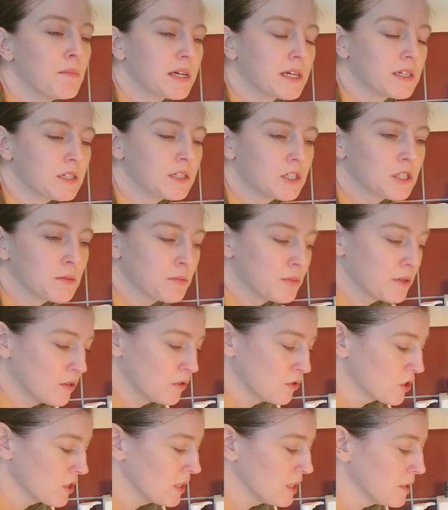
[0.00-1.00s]
because
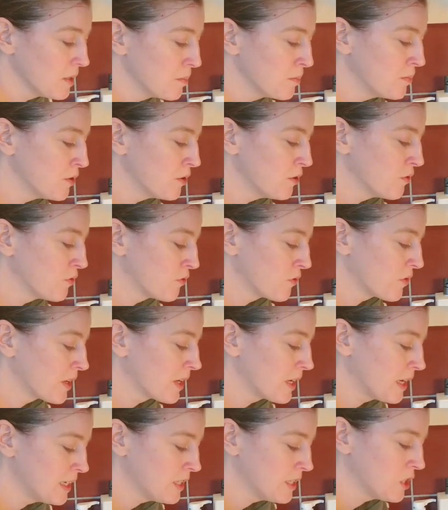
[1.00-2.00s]
supposedly both
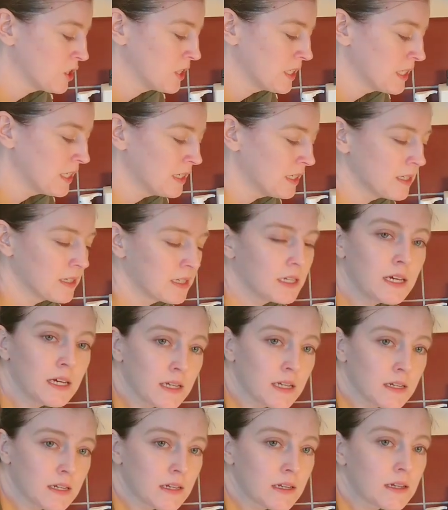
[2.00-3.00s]
Cassia and
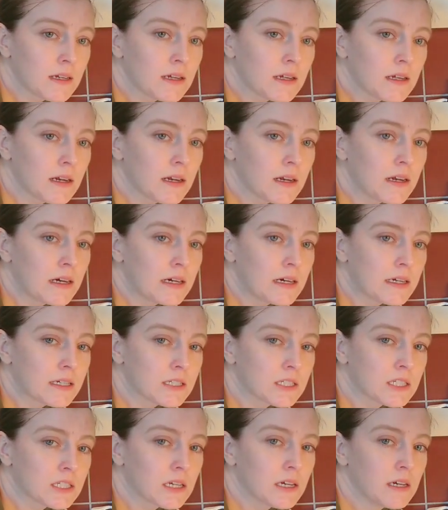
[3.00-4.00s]
Henna
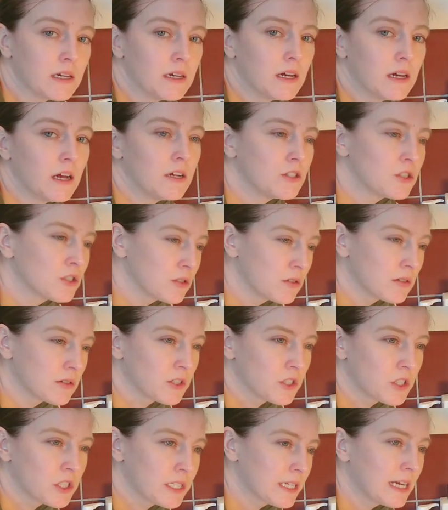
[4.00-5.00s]
likes
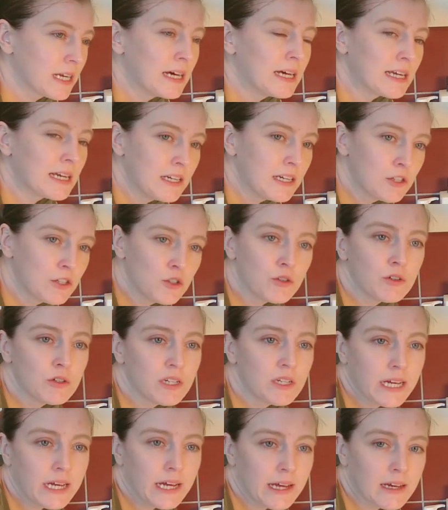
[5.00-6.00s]
sort of slightly
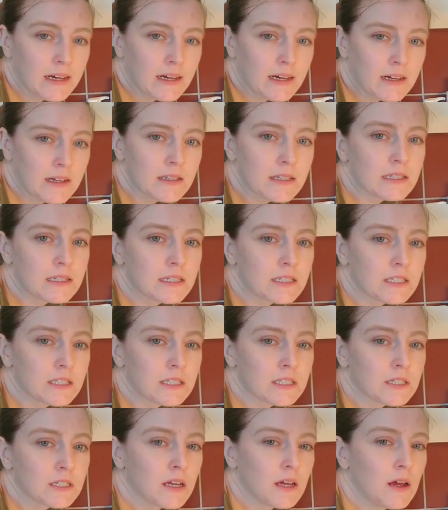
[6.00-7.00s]
dirty hair, that
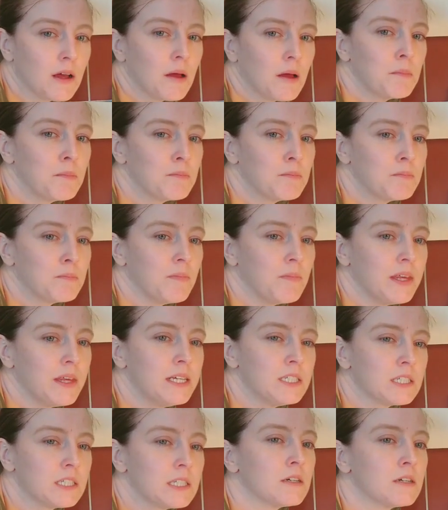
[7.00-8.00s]
it's
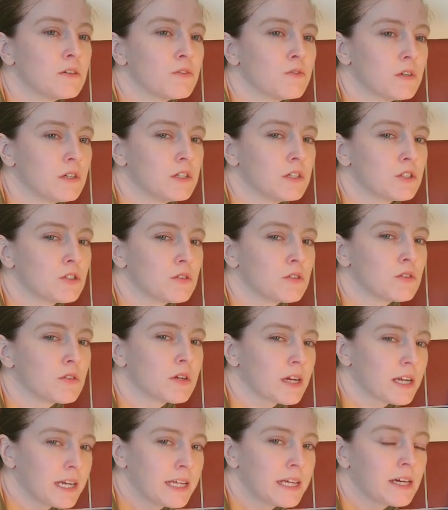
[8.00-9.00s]
easier for it to
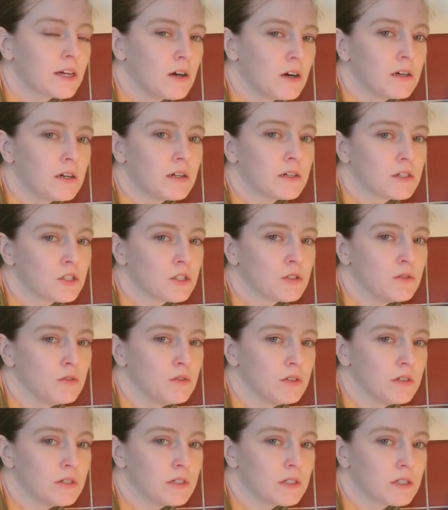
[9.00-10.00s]
cling on
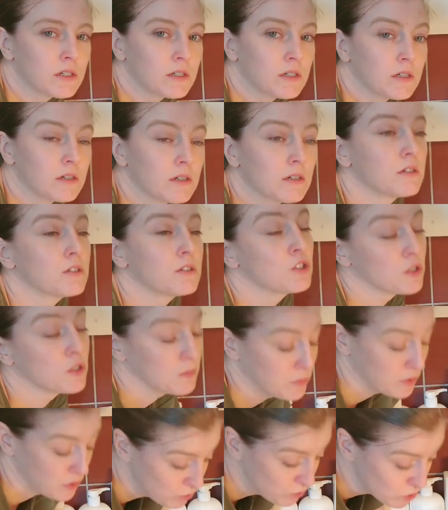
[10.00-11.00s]
to it,
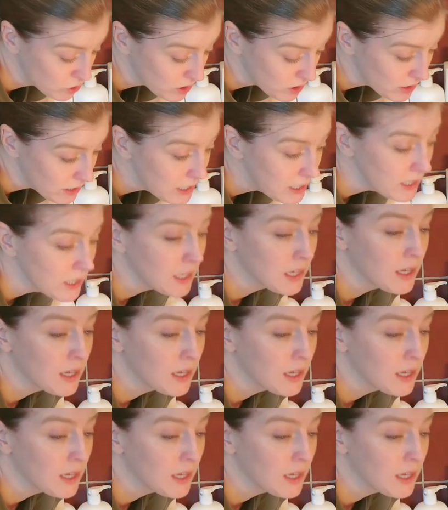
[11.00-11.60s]
supposedly.